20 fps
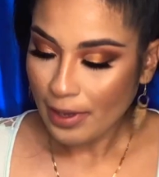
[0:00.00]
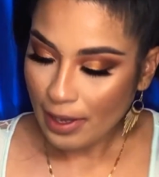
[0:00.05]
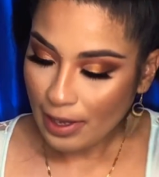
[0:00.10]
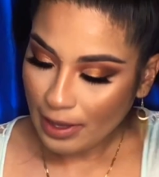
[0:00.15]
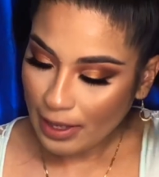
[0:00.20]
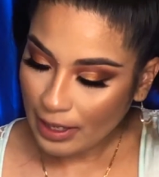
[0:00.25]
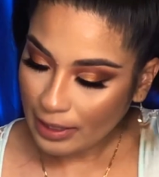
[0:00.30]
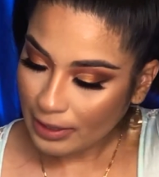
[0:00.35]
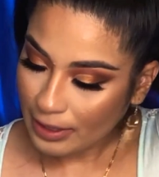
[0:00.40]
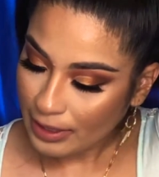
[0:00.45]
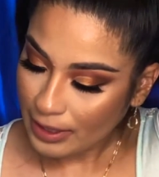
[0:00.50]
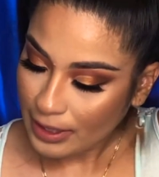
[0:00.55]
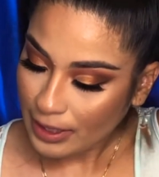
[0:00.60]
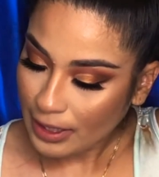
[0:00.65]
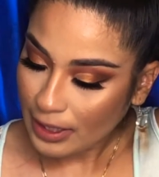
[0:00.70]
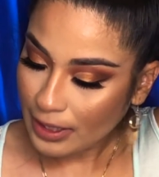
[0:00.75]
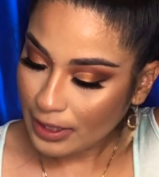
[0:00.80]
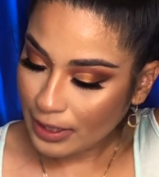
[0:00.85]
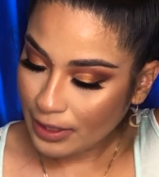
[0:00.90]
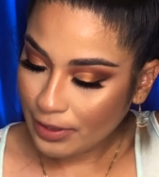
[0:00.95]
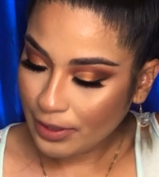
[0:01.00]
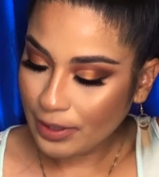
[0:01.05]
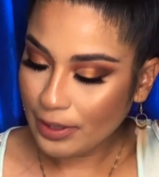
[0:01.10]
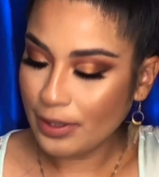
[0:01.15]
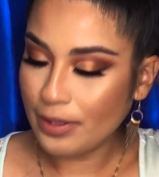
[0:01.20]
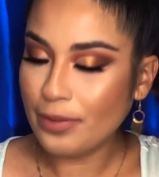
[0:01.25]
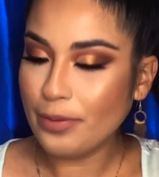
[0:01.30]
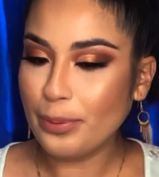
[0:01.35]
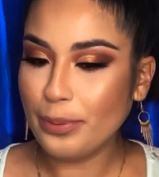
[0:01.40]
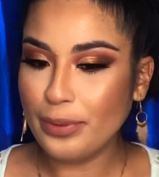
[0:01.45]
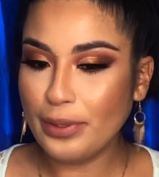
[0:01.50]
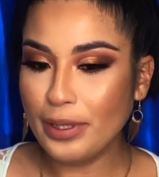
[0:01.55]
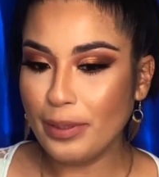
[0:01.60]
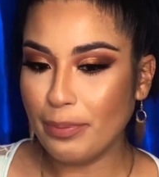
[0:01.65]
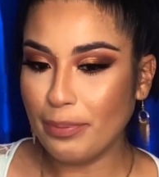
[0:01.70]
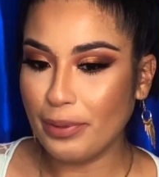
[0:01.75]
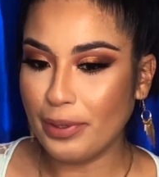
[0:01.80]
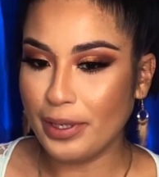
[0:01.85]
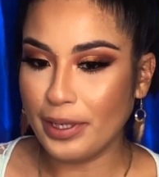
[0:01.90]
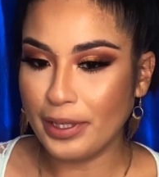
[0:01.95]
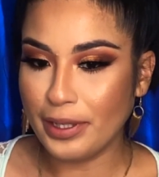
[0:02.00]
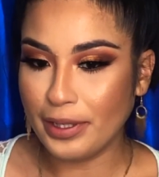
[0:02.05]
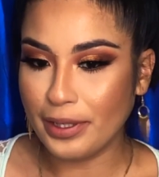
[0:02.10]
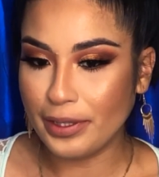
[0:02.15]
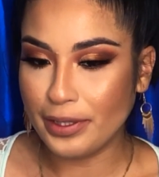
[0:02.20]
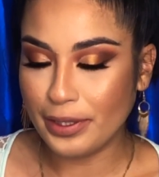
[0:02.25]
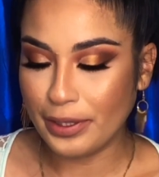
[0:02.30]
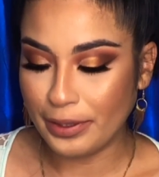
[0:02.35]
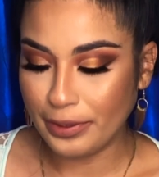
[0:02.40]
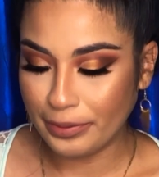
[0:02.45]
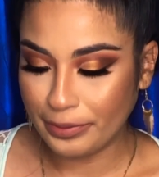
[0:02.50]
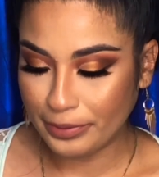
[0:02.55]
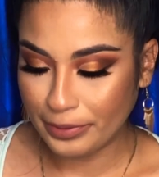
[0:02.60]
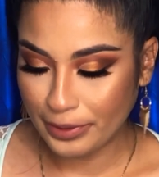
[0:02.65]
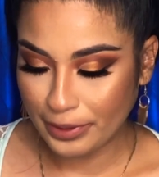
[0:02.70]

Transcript: I like the shade. It's really pretty also.